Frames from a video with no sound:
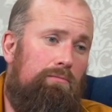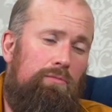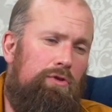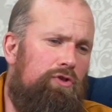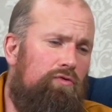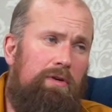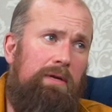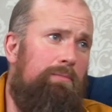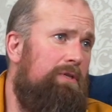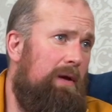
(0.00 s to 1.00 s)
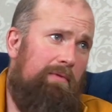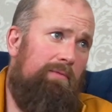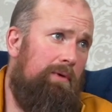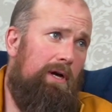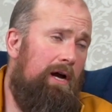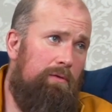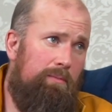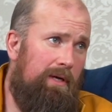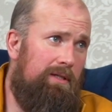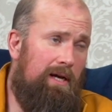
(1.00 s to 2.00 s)
the screams coming from the guy who was
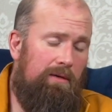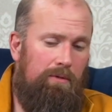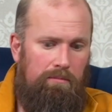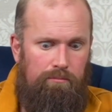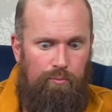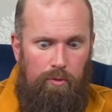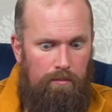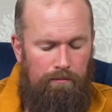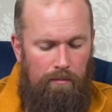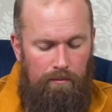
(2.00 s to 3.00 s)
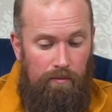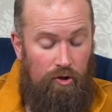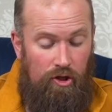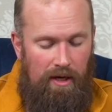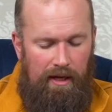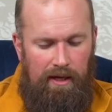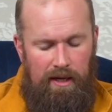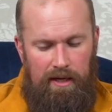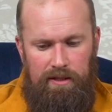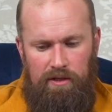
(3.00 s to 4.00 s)
being attacked were chilling.
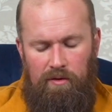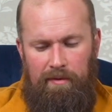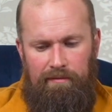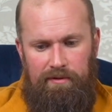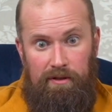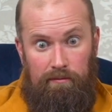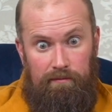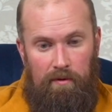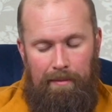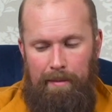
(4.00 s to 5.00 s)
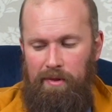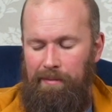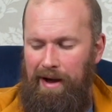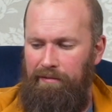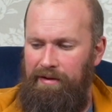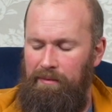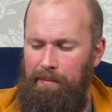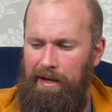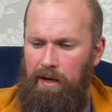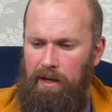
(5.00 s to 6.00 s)
I can still remember them now. I feel them in
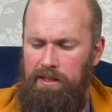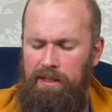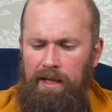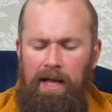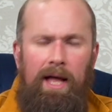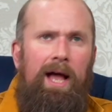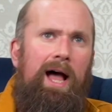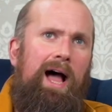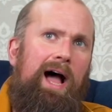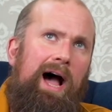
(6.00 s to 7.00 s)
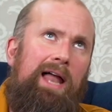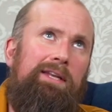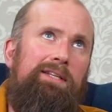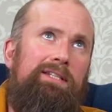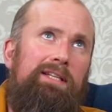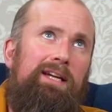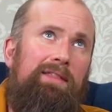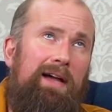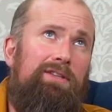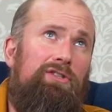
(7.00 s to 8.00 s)
my heart. And in
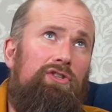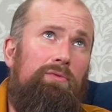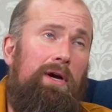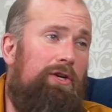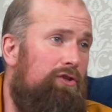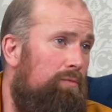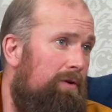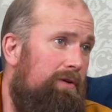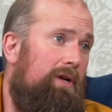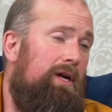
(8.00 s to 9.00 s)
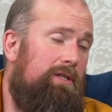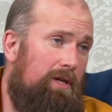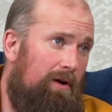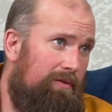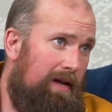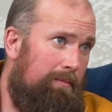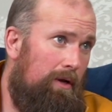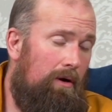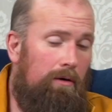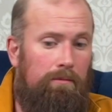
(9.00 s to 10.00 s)
that situation, one of the night staff came
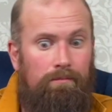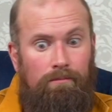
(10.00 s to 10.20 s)
along,